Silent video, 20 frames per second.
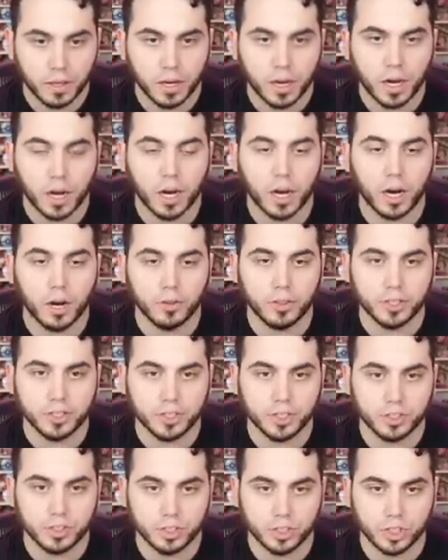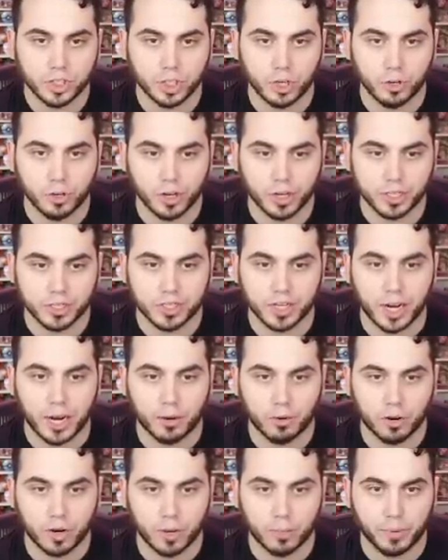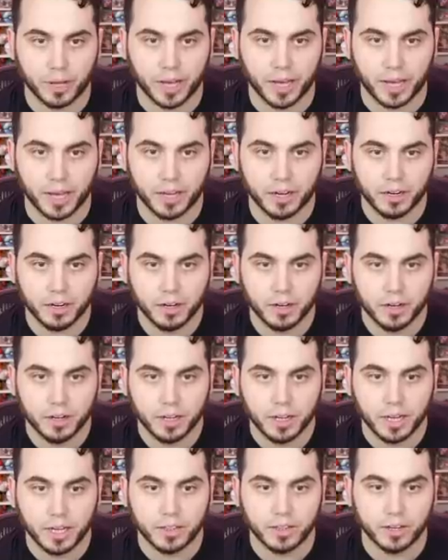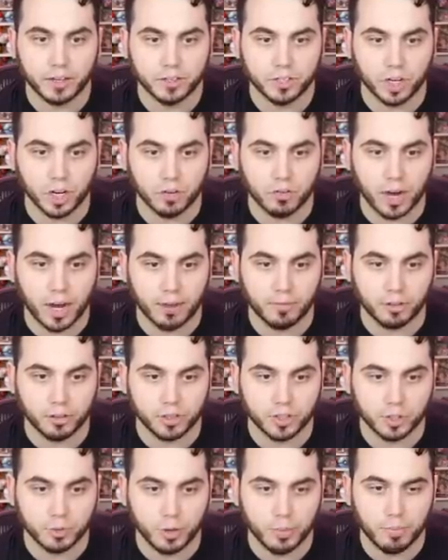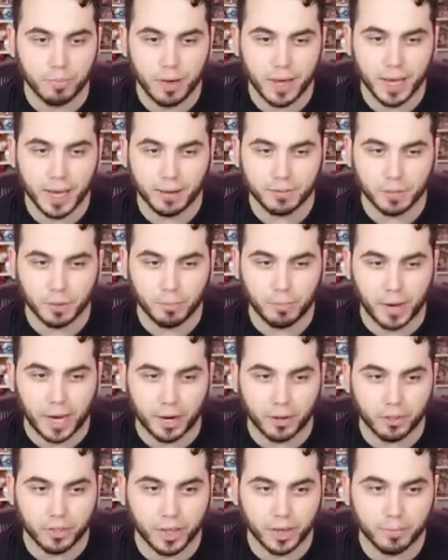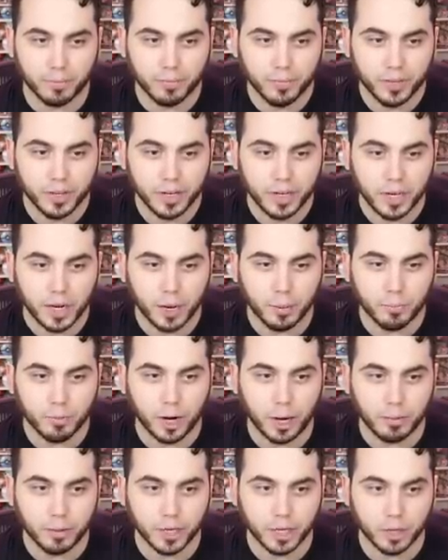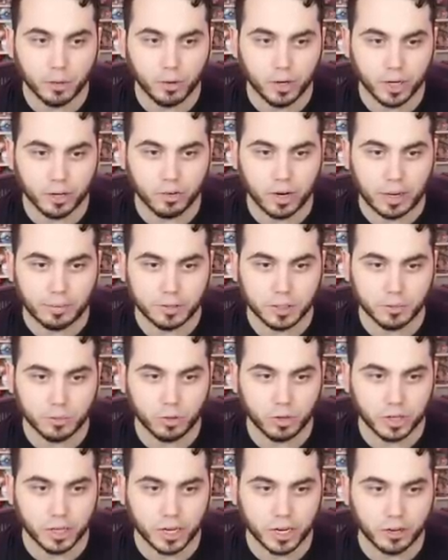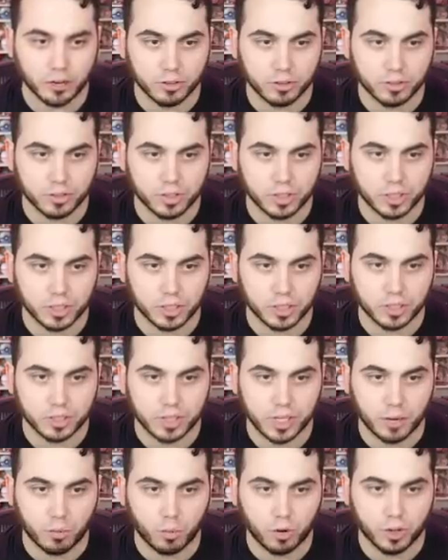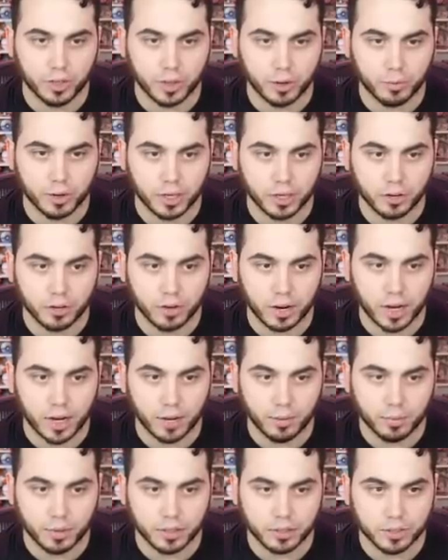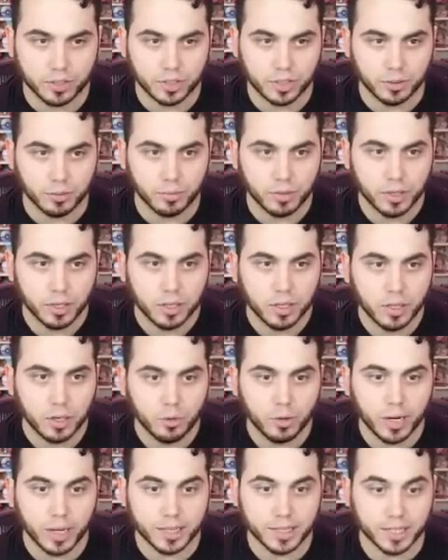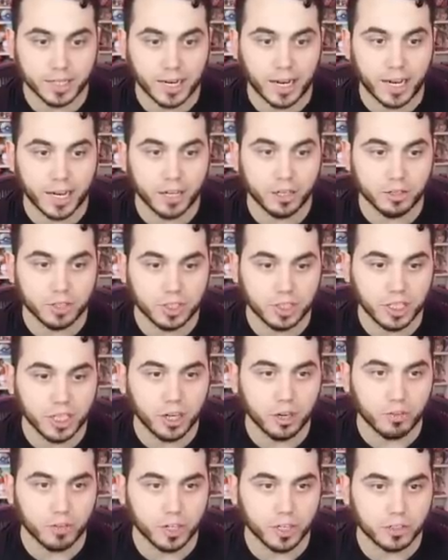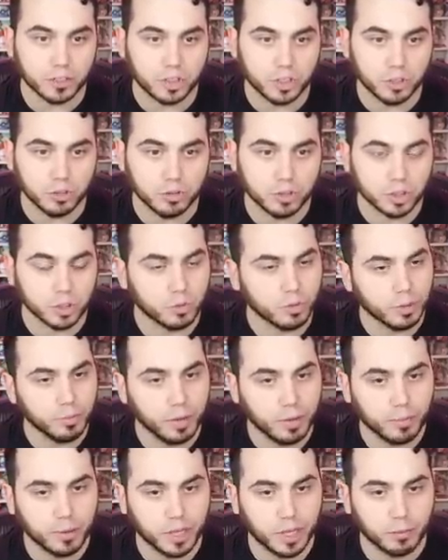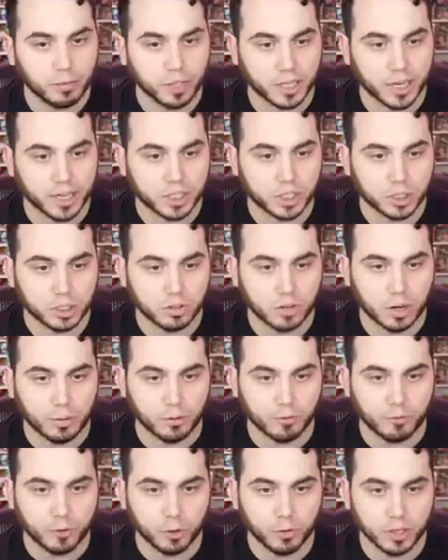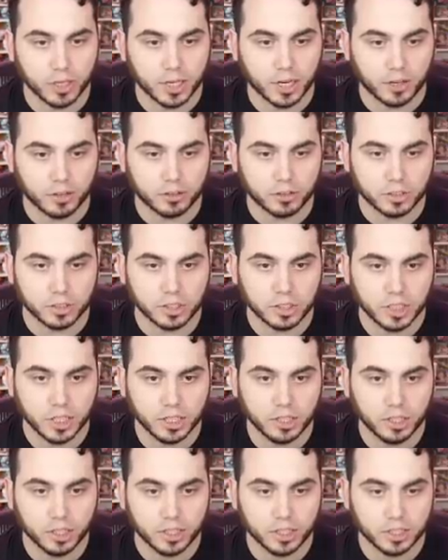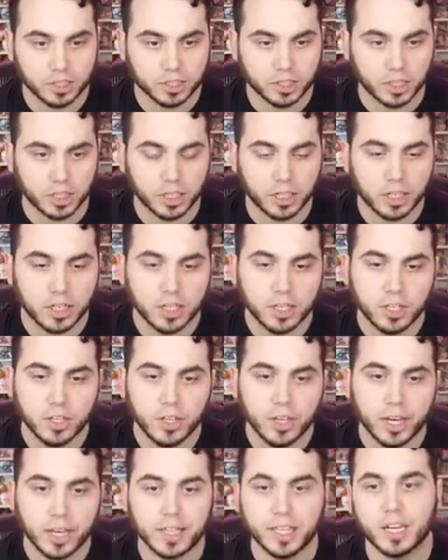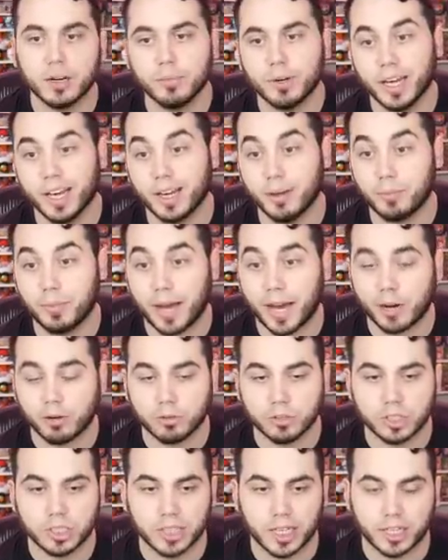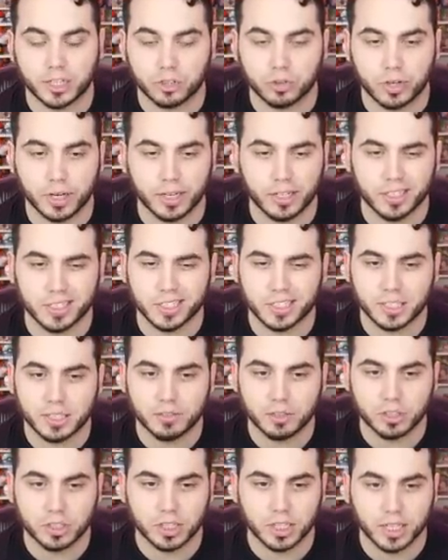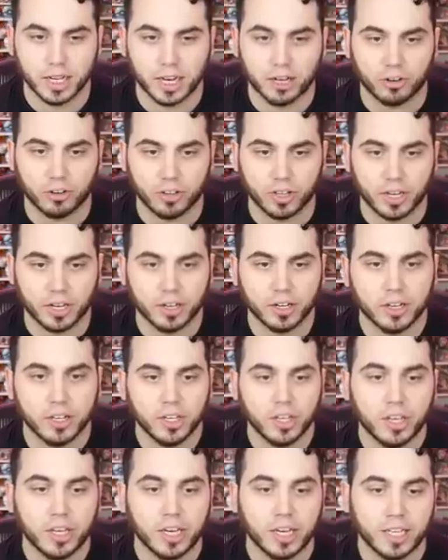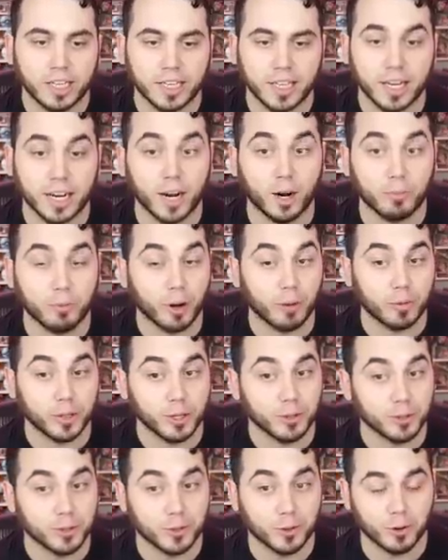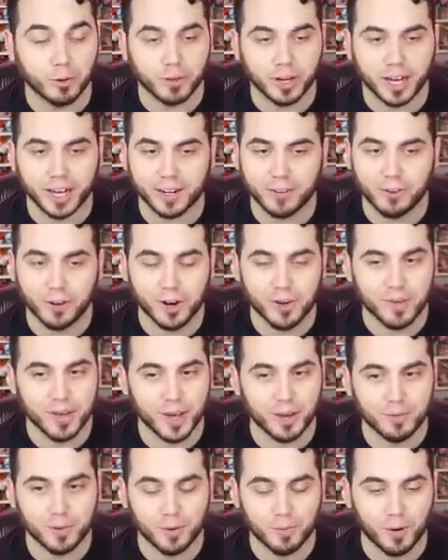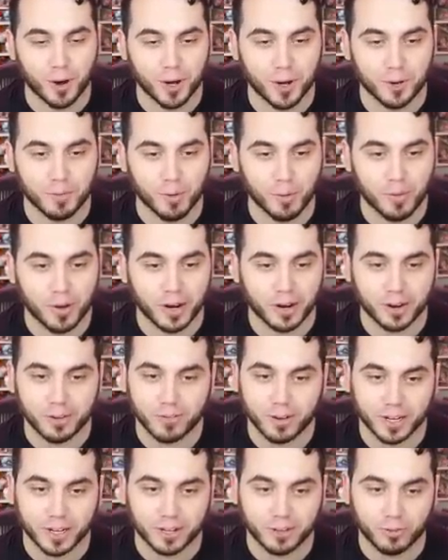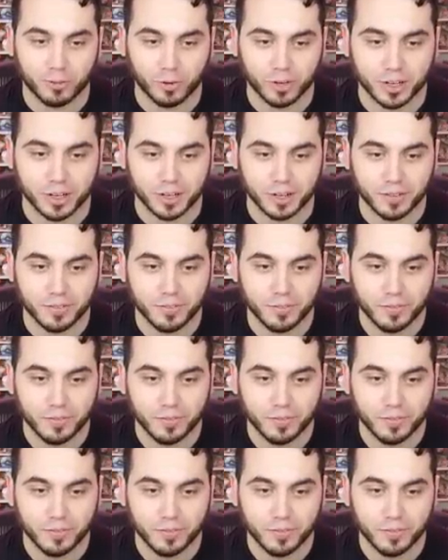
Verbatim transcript: Oh, this is the Shogun Tower up ahead. And there's our rivals. So we may have to battle them. I'm probably gonna wanna grab some more encounters, at least that one that we can grab. And there's some we got the Kaio Sea over here too, so we may be able to actually grab a few encounters. Let's take a look at the sea, and then I'm gonna head backwards to that trail and see if there's an encounter there, and then I'll probably do the tournament. I don't wanna be under underprepared if I can avoid it.